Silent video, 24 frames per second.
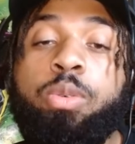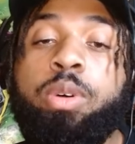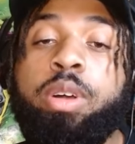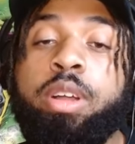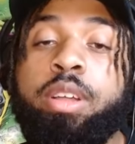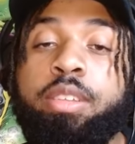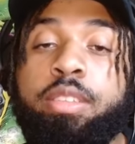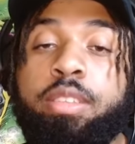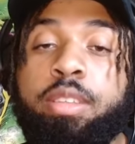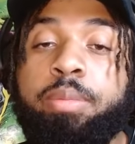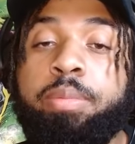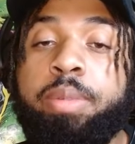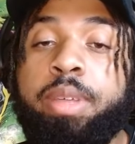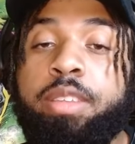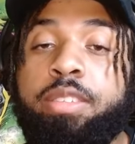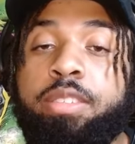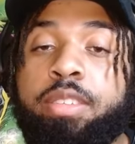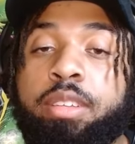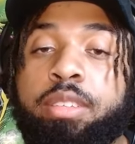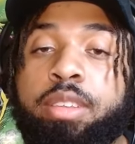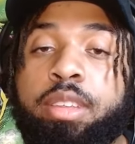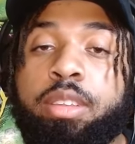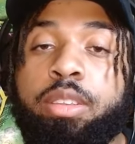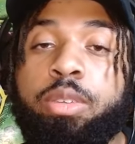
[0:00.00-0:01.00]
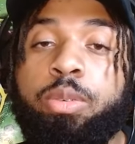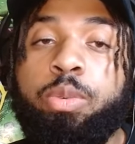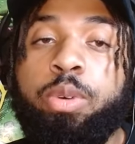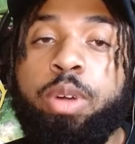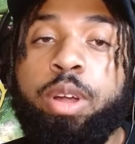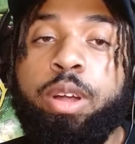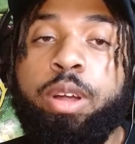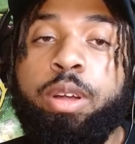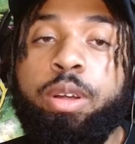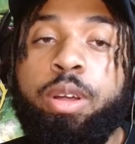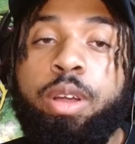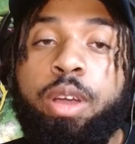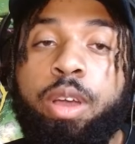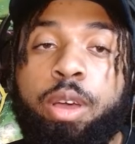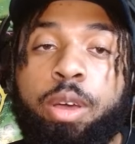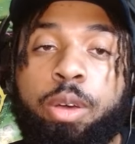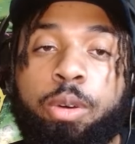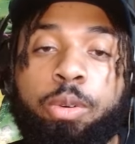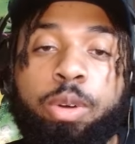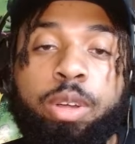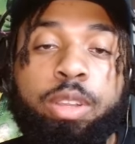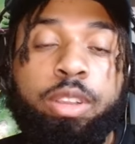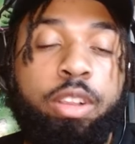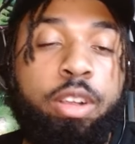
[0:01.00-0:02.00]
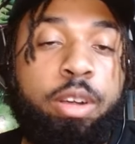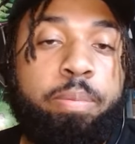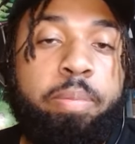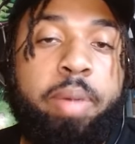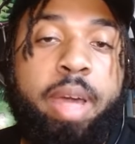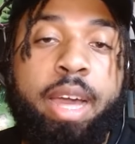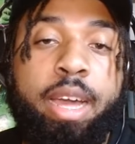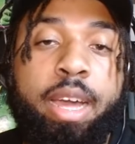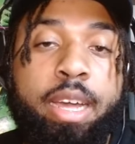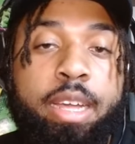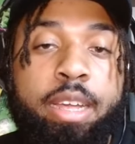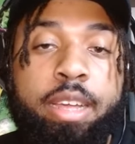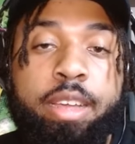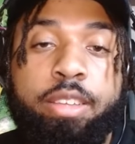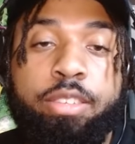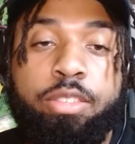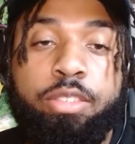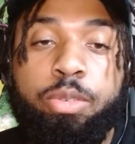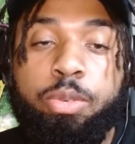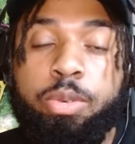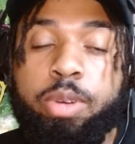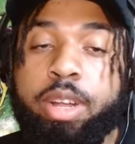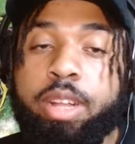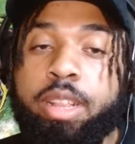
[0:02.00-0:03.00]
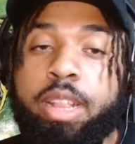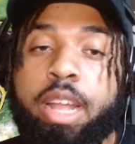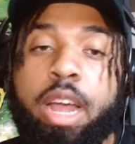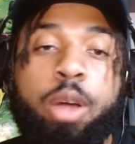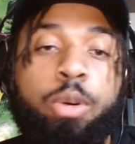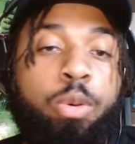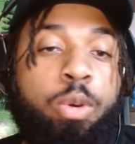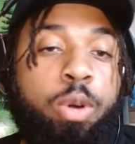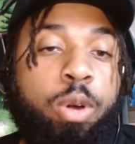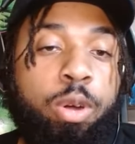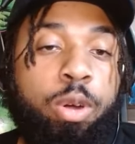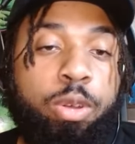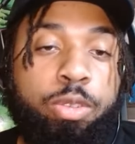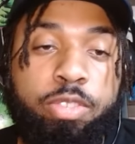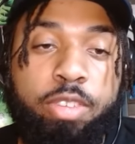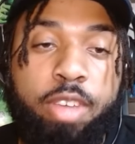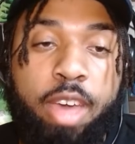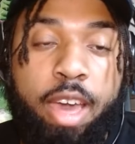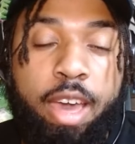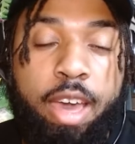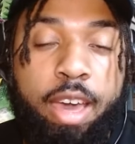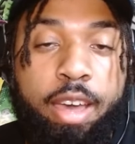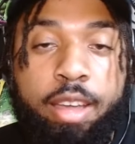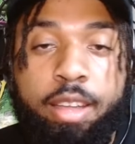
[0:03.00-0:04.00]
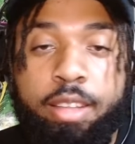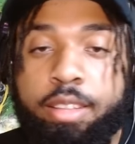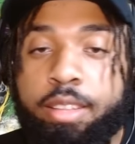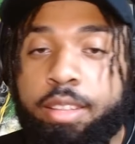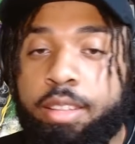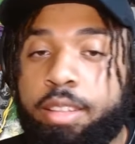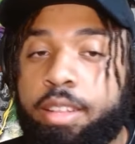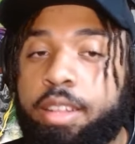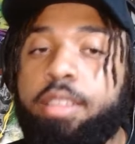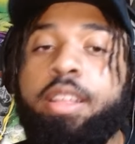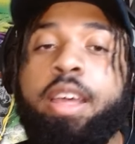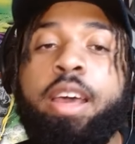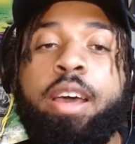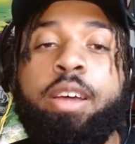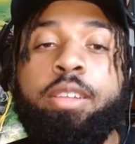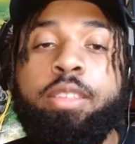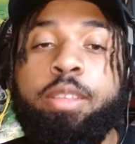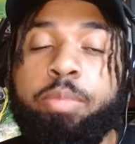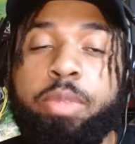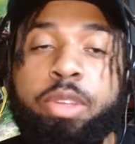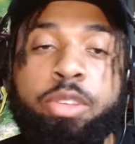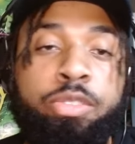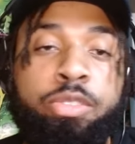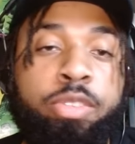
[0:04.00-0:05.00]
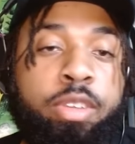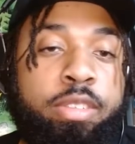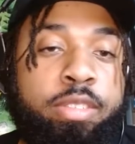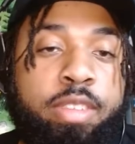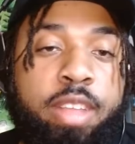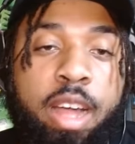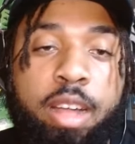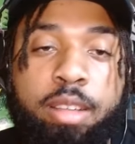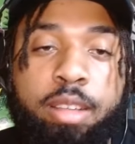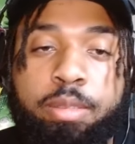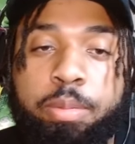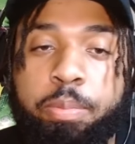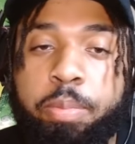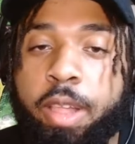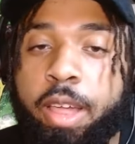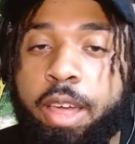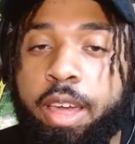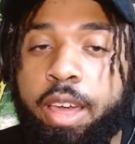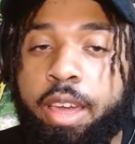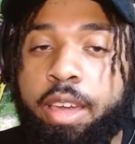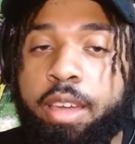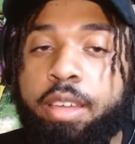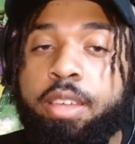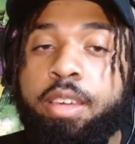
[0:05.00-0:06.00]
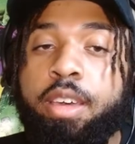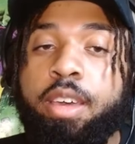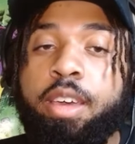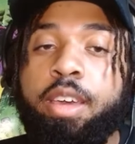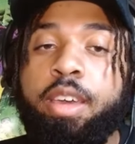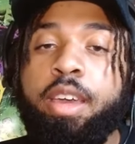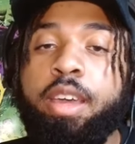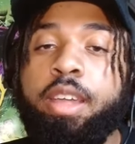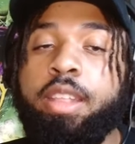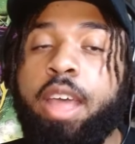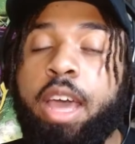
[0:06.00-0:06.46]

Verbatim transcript: I don't want it to be something to where we look back at history and now we're all sad and now the music stops playing